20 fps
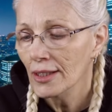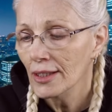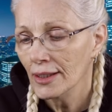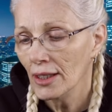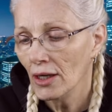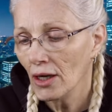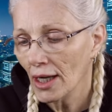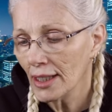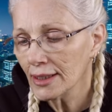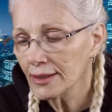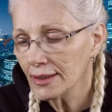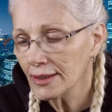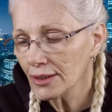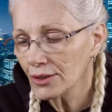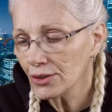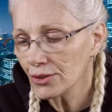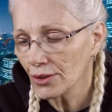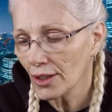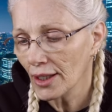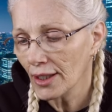Now I
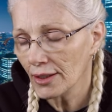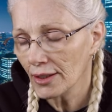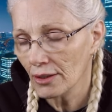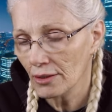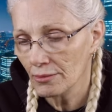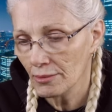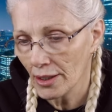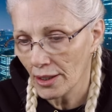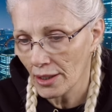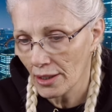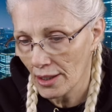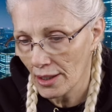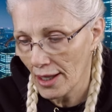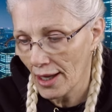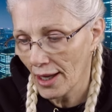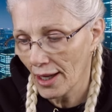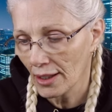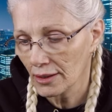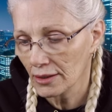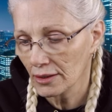did try it on my
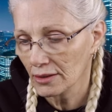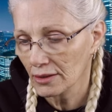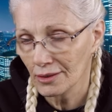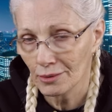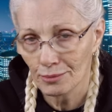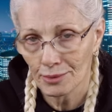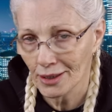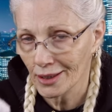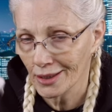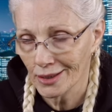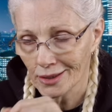hand a little bit.